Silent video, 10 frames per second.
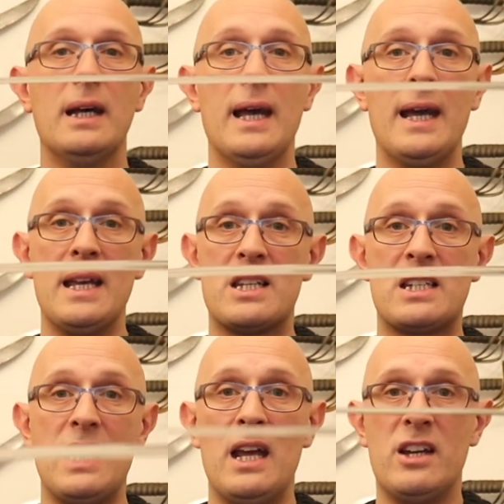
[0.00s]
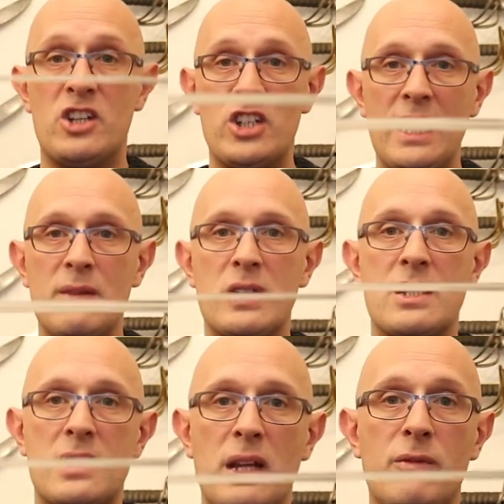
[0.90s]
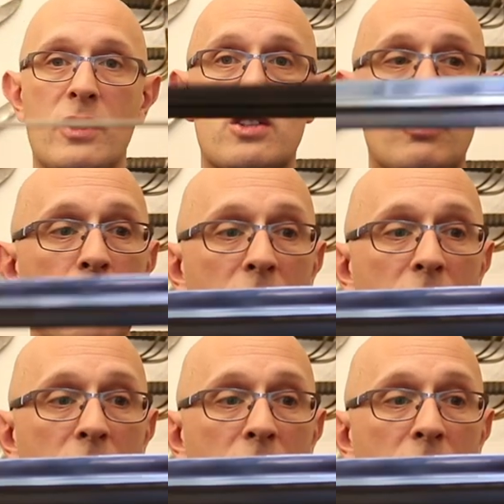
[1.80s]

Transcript: It achieves its stiffness through a